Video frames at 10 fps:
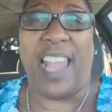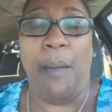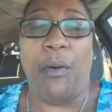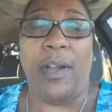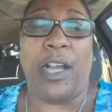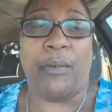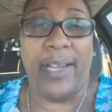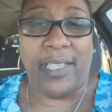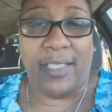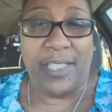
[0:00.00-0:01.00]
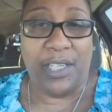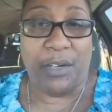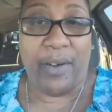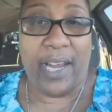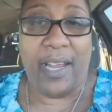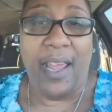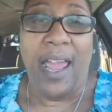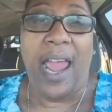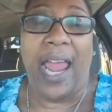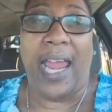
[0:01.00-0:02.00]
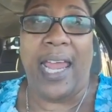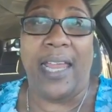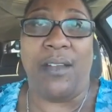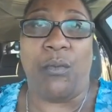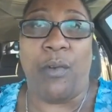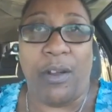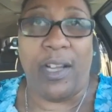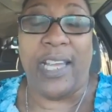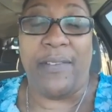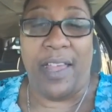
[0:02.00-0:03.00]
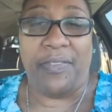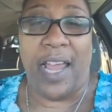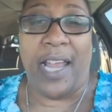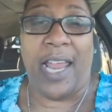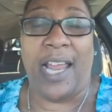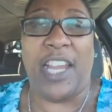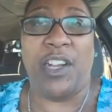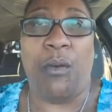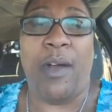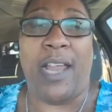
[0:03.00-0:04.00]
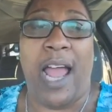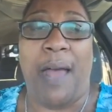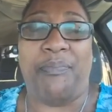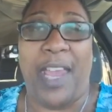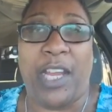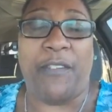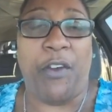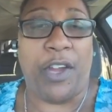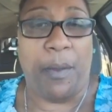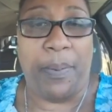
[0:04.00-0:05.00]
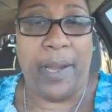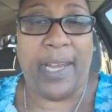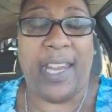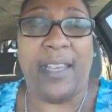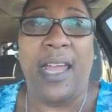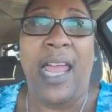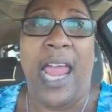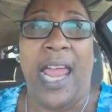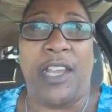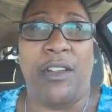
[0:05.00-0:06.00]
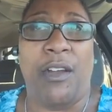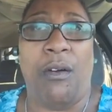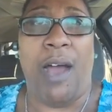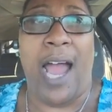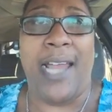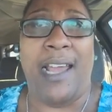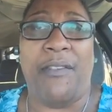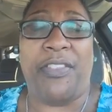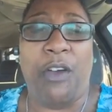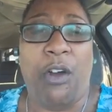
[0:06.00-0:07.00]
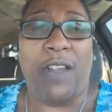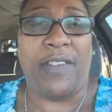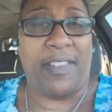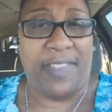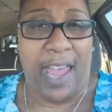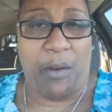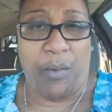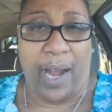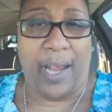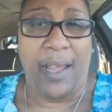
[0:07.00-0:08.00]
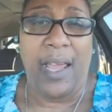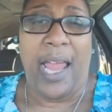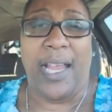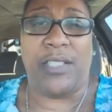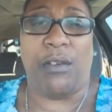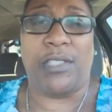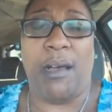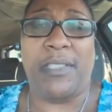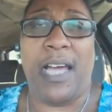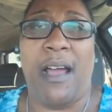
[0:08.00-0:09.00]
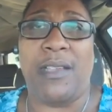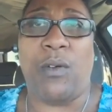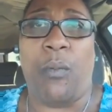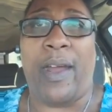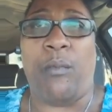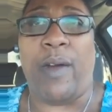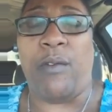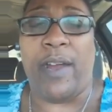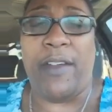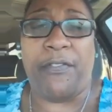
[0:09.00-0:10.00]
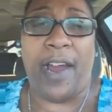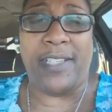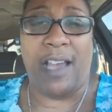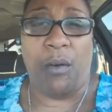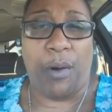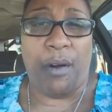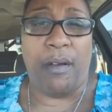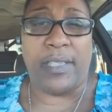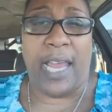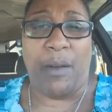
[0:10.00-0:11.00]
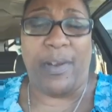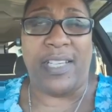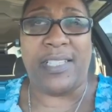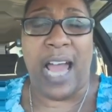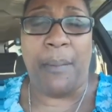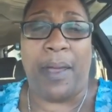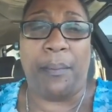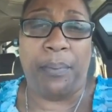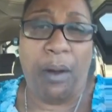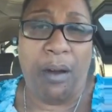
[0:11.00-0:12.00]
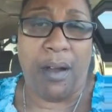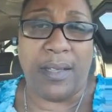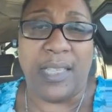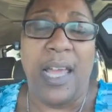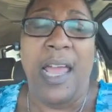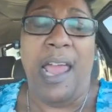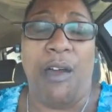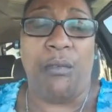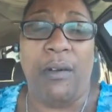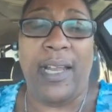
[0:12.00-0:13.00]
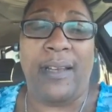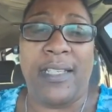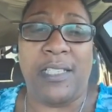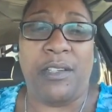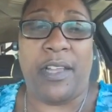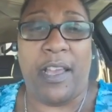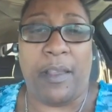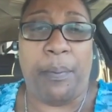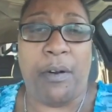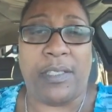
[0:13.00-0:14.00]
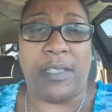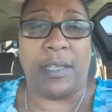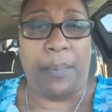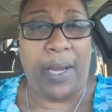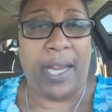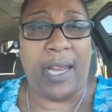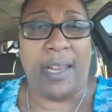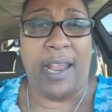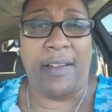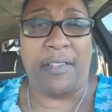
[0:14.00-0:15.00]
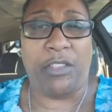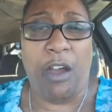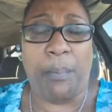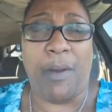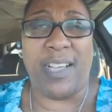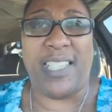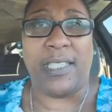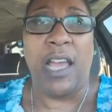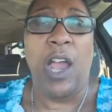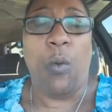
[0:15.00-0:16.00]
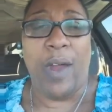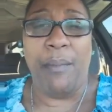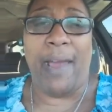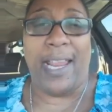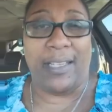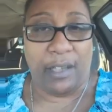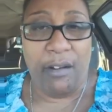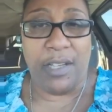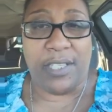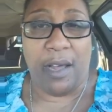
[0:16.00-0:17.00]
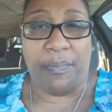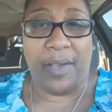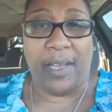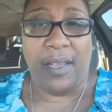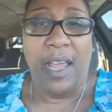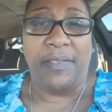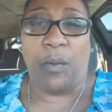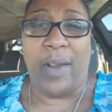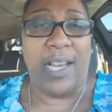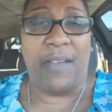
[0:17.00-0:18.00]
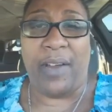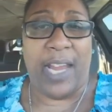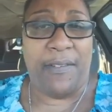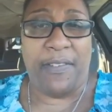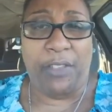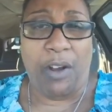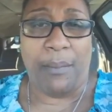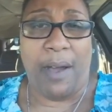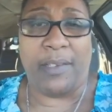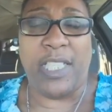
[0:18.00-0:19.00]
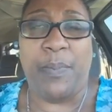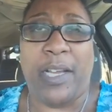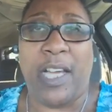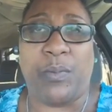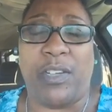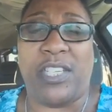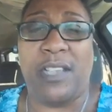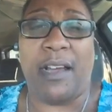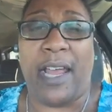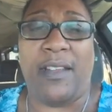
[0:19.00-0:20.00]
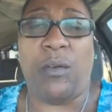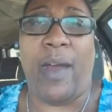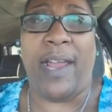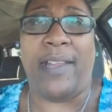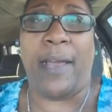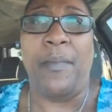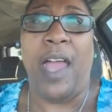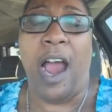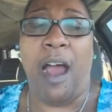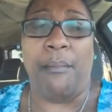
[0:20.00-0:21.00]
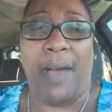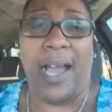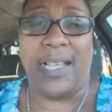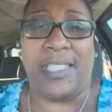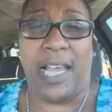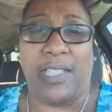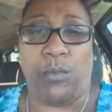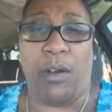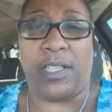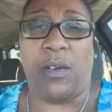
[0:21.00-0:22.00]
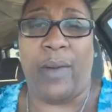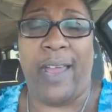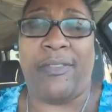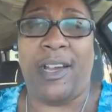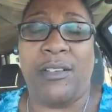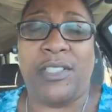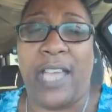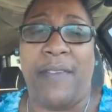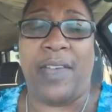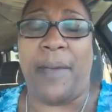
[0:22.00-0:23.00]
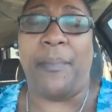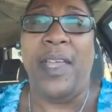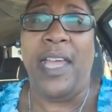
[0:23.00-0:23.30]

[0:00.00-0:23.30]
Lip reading: I'm going to agree to disagree, and we're going to leave it at that. And I thank you for your opinion. And, I never thought of it that way. And so sometimes when we rephrase our words and we stop and pause and really listen to the other person's opinion and their thought process, we may learn something that we never even thought about, just because we're stuck in the way that our mindsets work. So we have to understand that